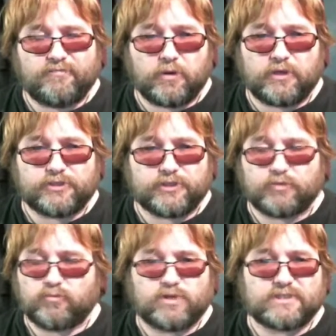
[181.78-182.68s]

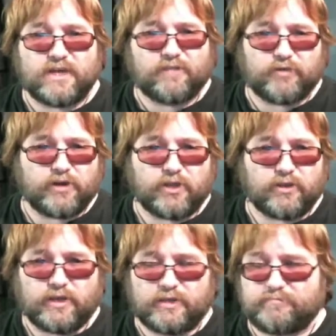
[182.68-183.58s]
Voyager was not very
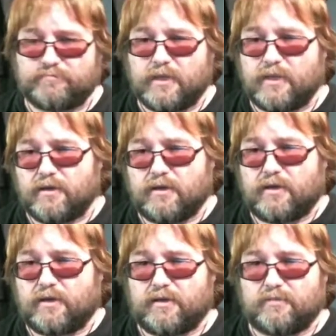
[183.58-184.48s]
good.
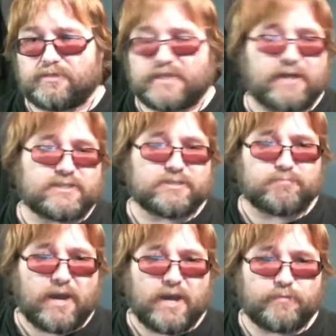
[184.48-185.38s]
Uh, but that's just
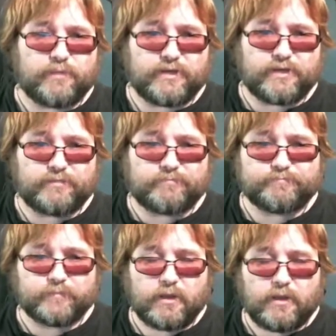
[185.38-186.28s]
my opinion.
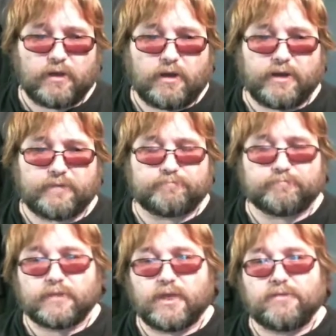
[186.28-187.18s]
All right,
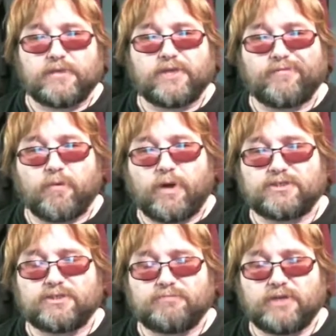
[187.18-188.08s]
thank you for
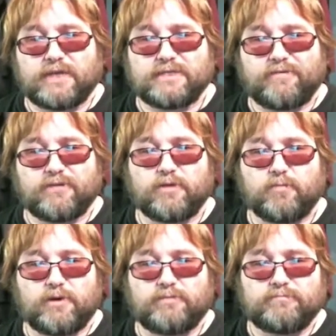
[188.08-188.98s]
watching. You guys have a good
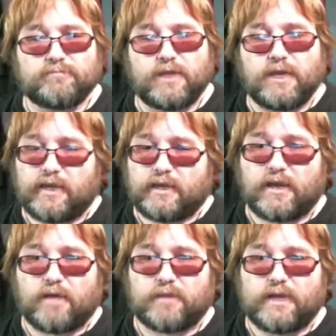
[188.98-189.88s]
one, and
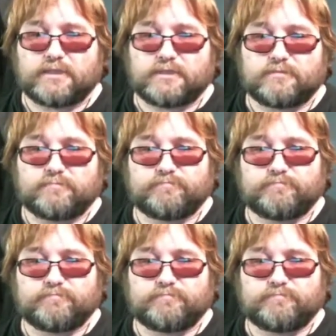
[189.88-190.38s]
God bless.